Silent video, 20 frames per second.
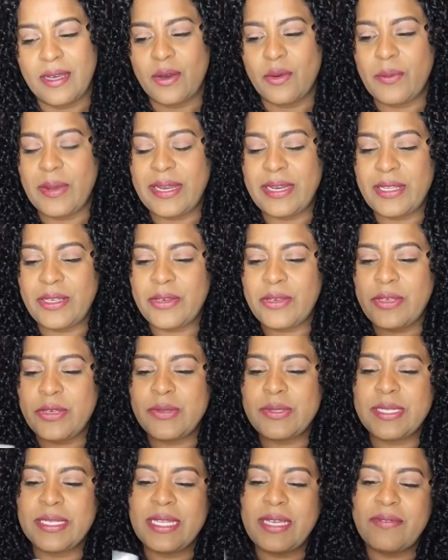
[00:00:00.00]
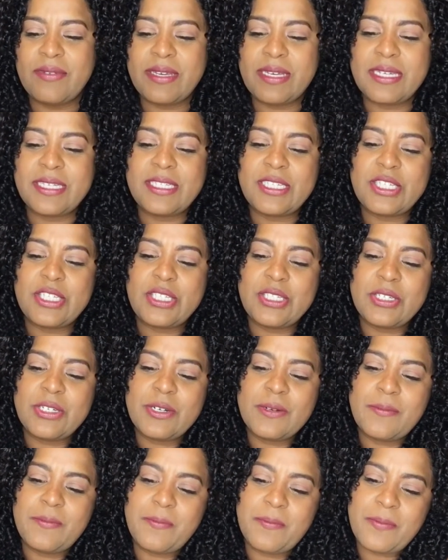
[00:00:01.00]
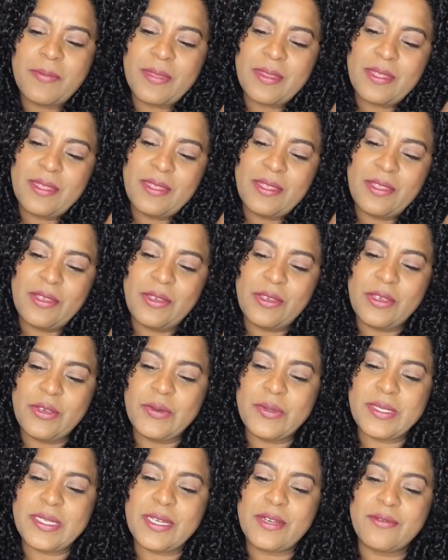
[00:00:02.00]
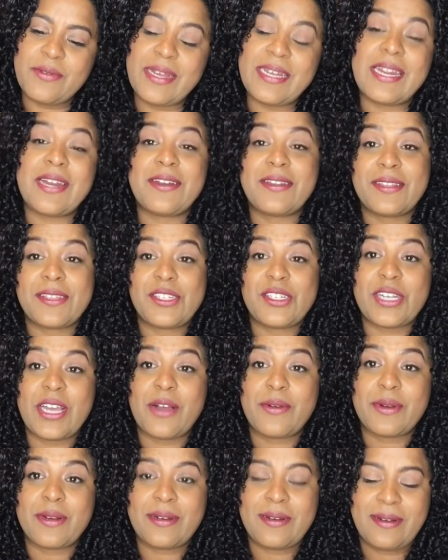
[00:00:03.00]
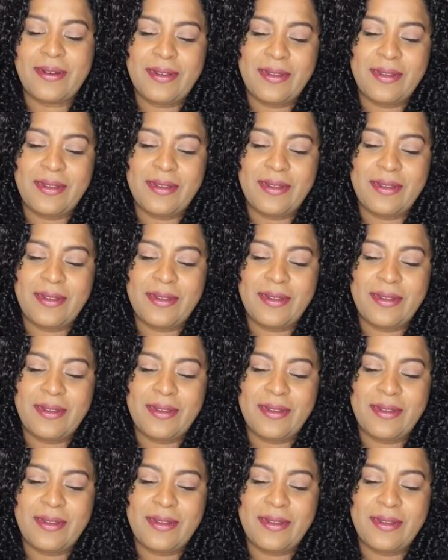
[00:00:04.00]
When do you use a leave-in conditioner? You use it right out of the shower.